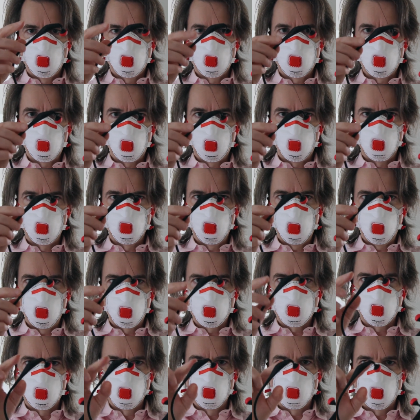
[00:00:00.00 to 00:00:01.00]
sound
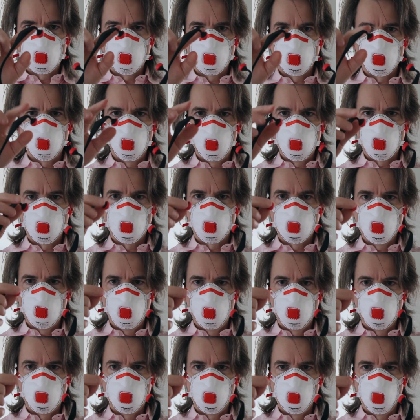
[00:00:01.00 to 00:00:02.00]
actually transmits
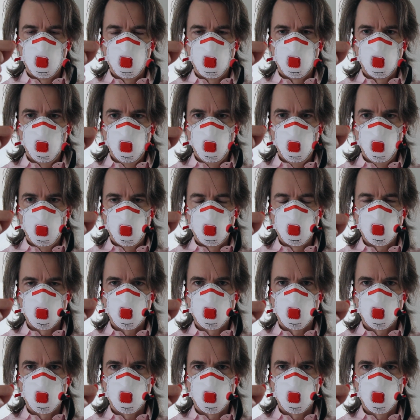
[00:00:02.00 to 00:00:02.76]
into your ear,